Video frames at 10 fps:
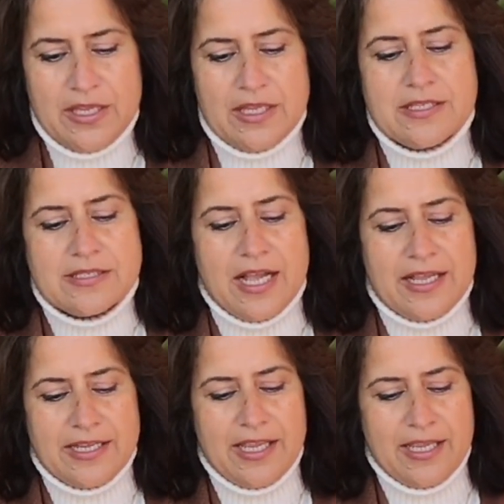is
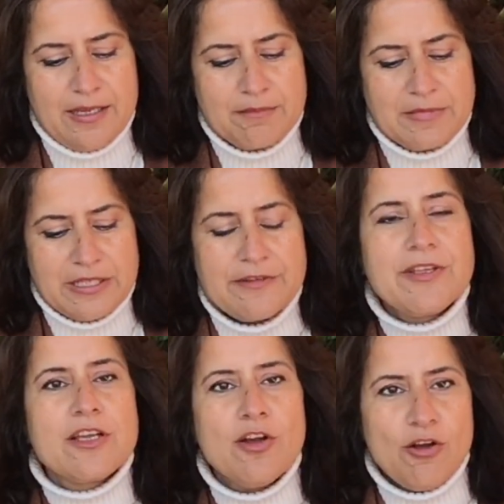I am
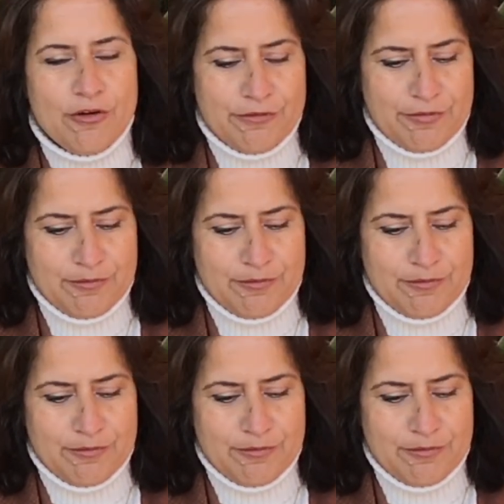giving of